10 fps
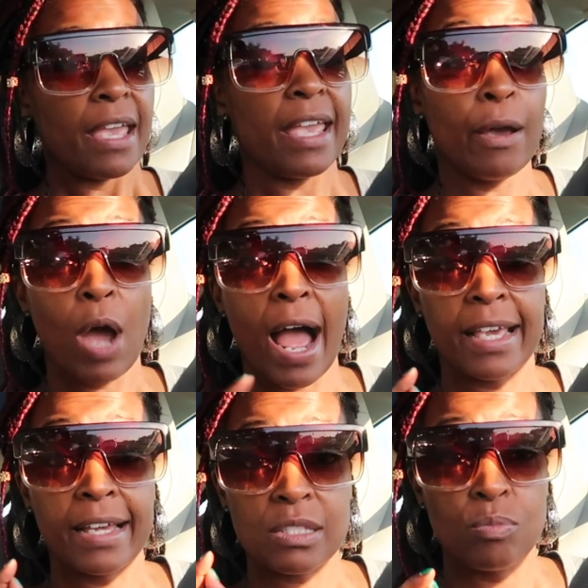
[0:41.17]
and when
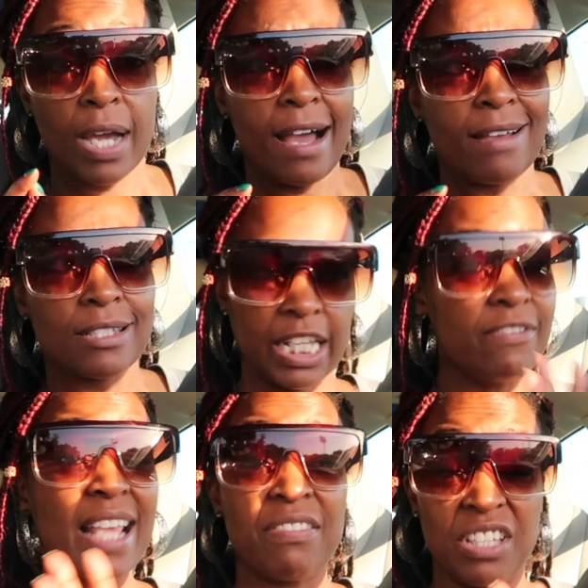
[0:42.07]
I got to my house, it
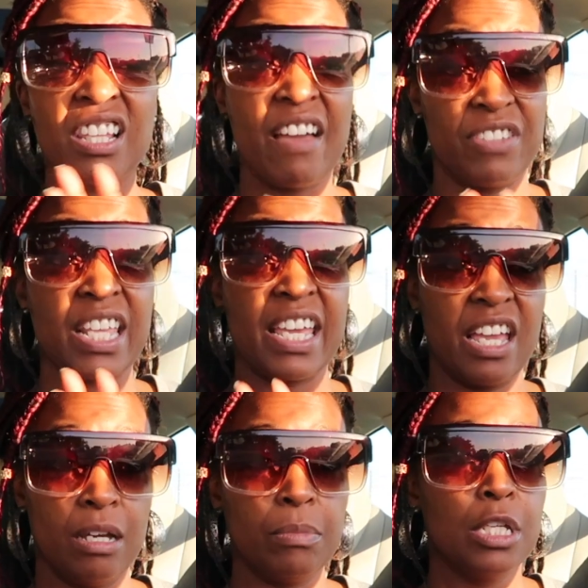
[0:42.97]
was after eleven A
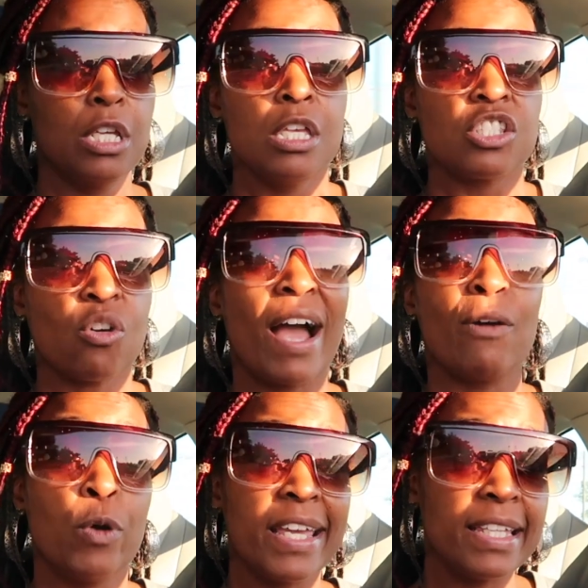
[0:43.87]
M So
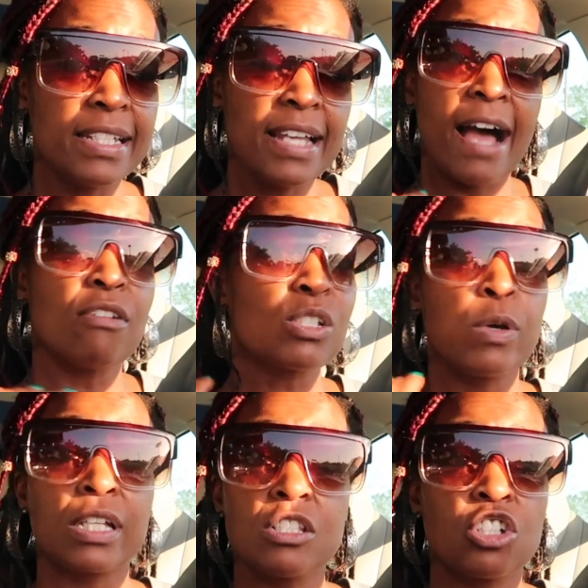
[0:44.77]
I went in the house,
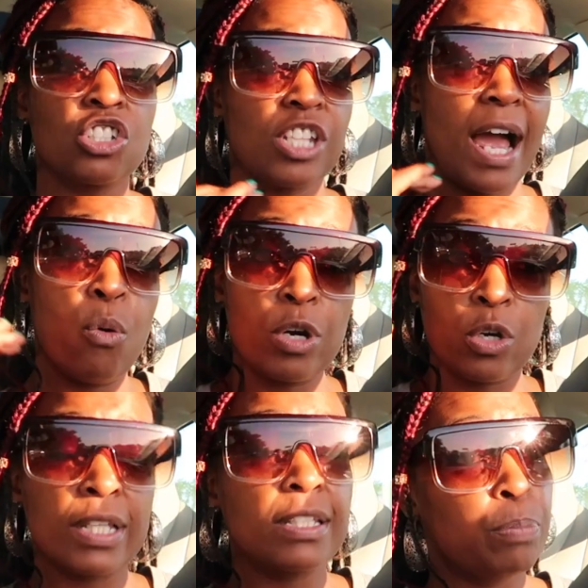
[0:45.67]
quickly took a shower,
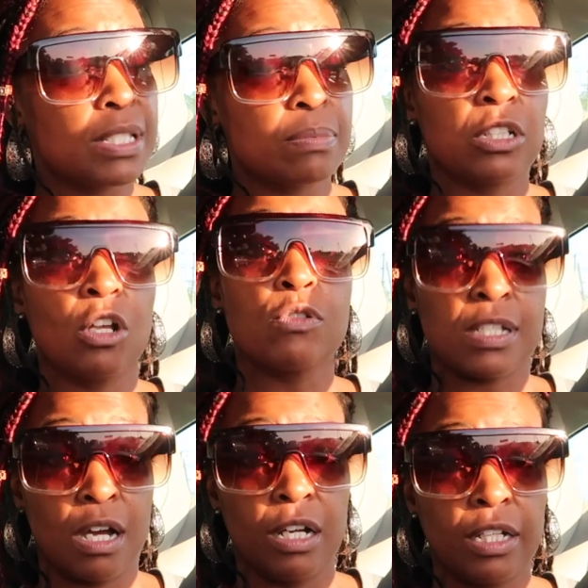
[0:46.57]
quickly put some
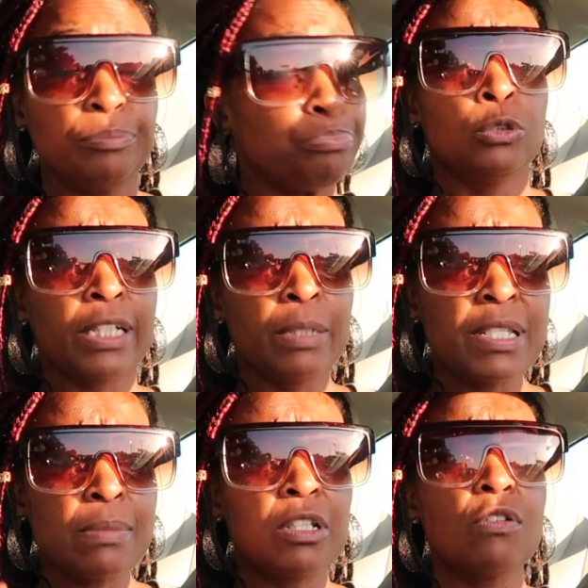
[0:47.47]
clothes on, quickly
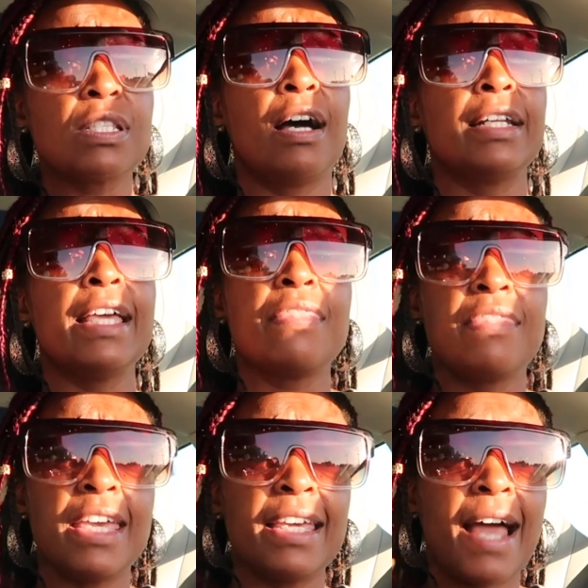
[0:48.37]
put some clothes on,
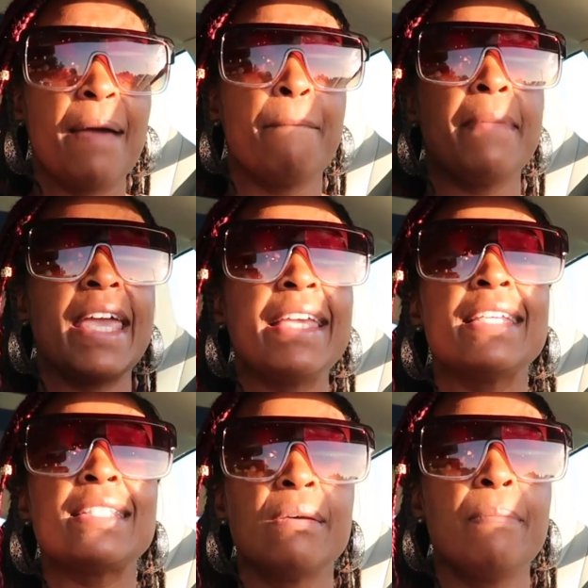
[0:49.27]
and then I made
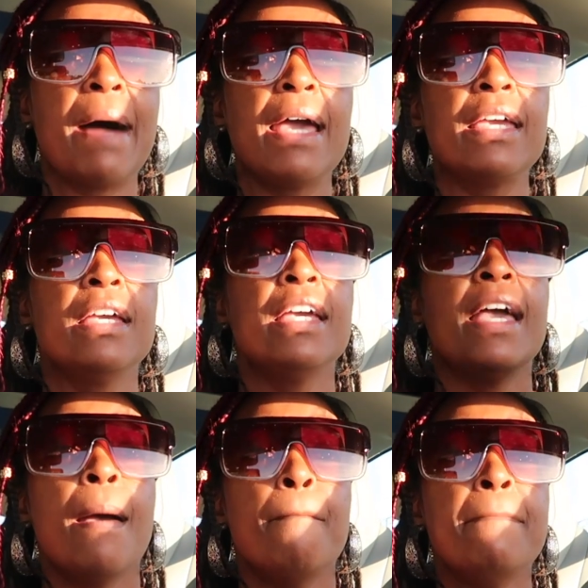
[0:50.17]
it to my
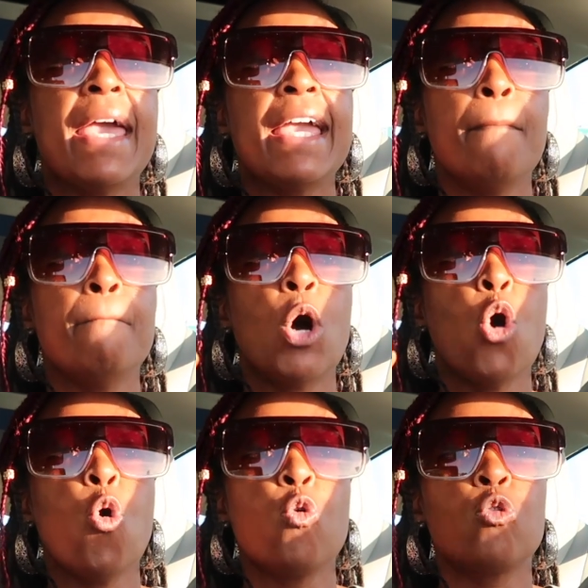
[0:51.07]

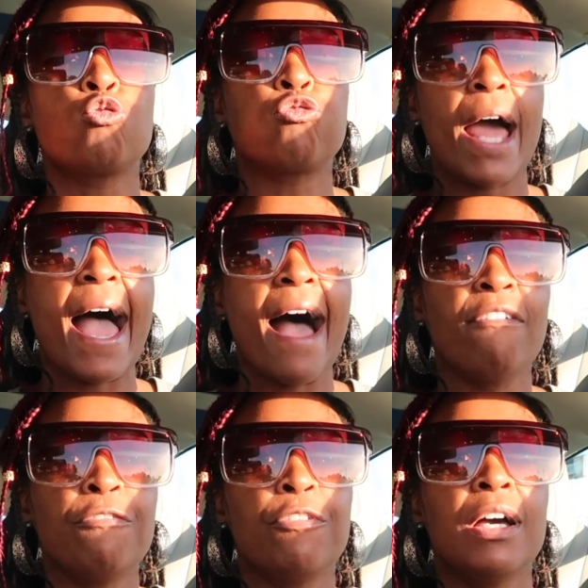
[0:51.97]

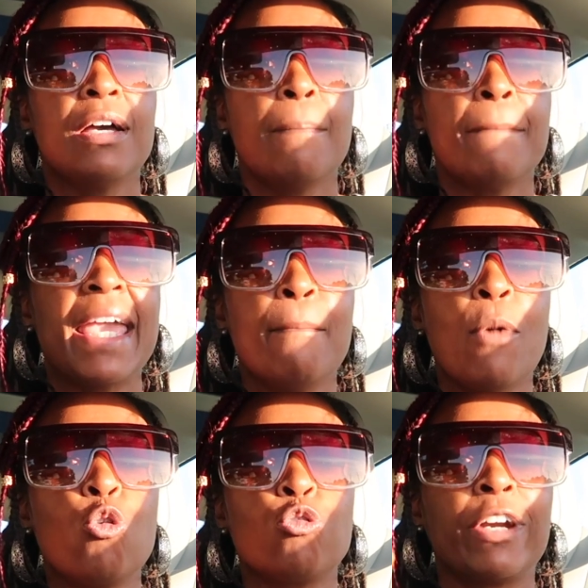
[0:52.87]
mammograph,
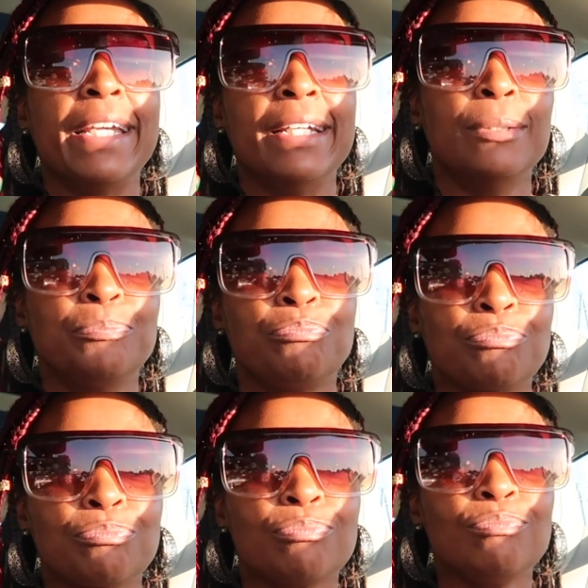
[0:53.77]

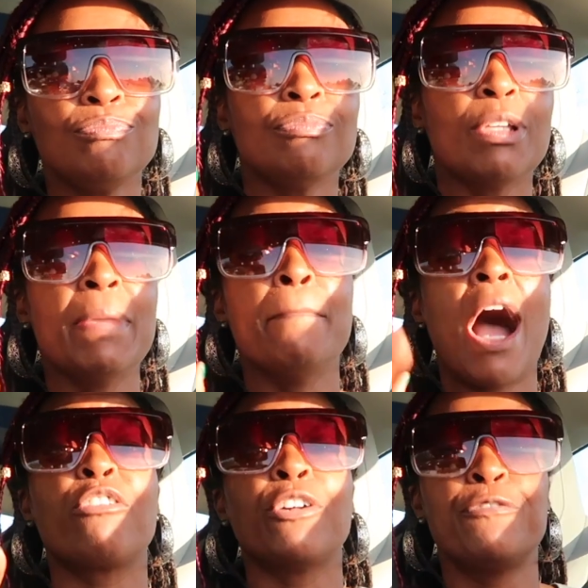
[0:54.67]
mammogram,
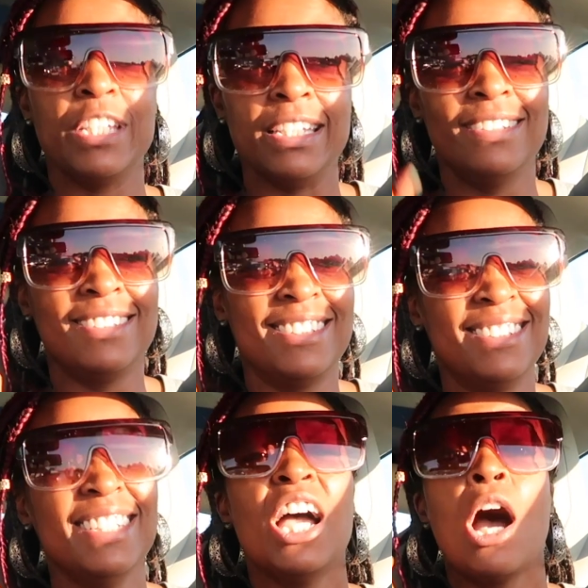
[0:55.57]

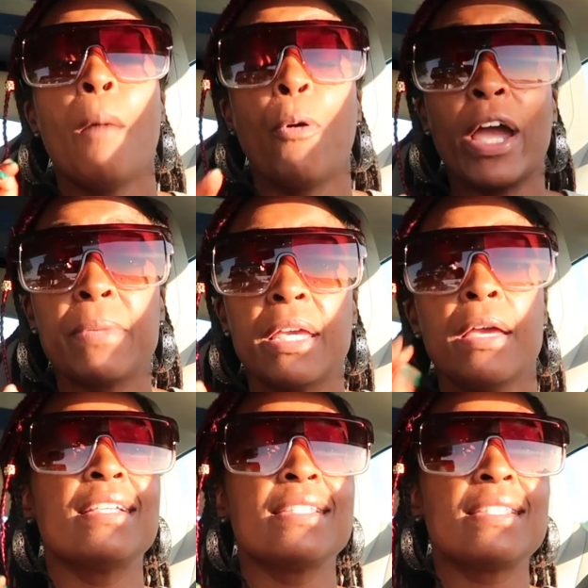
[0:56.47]
mammography appointment.
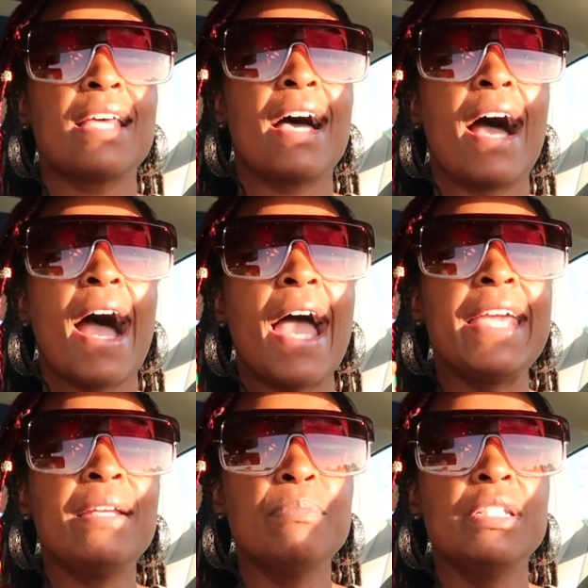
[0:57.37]
Because
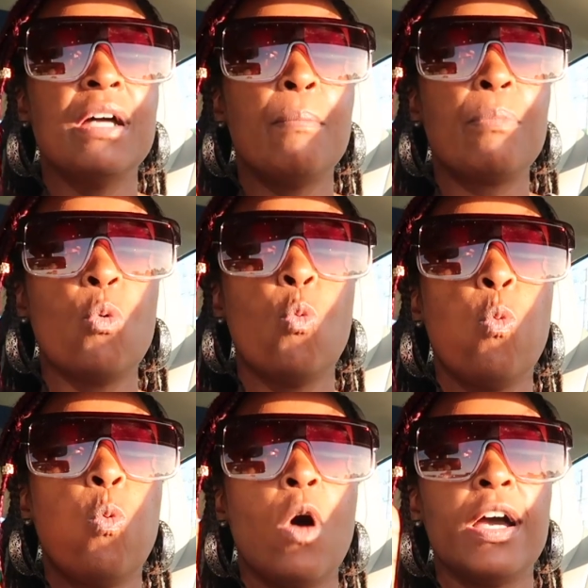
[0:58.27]
item number
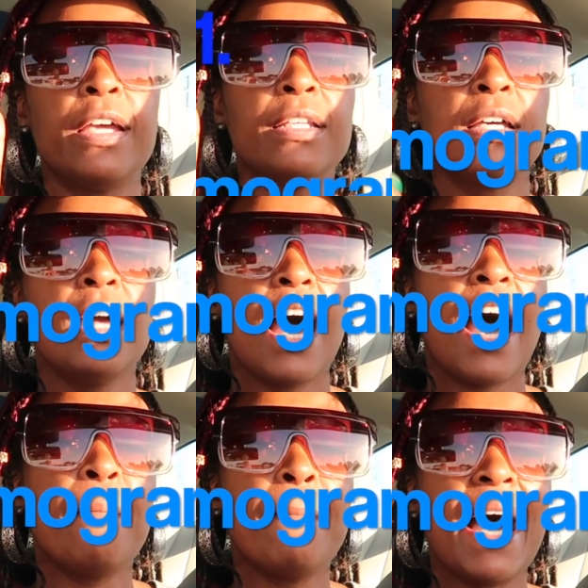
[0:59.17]
one
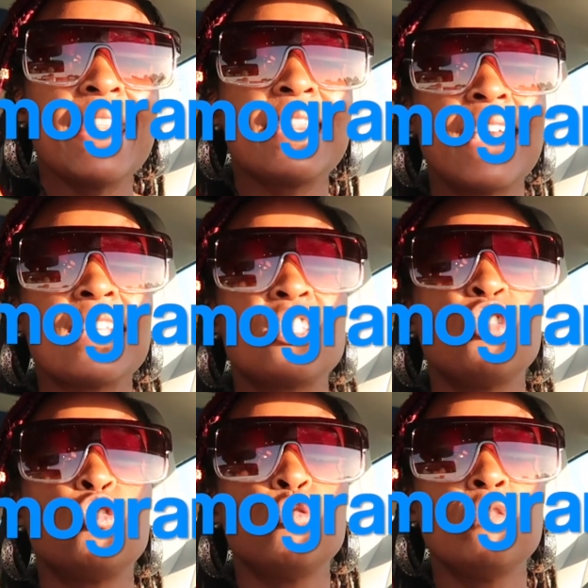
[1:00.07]
on my things
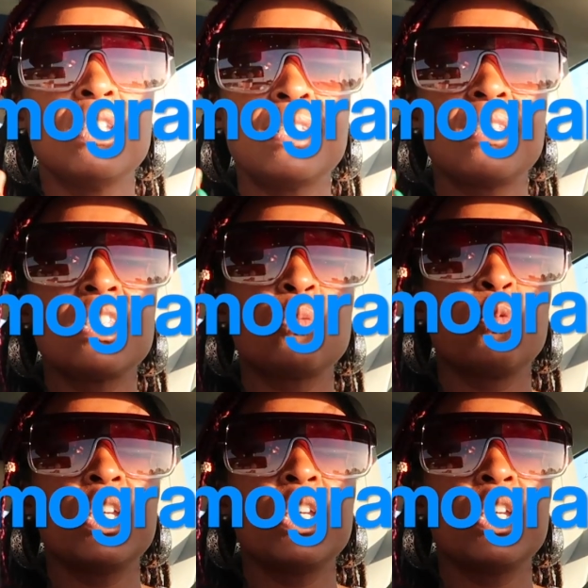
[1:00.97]
to do list this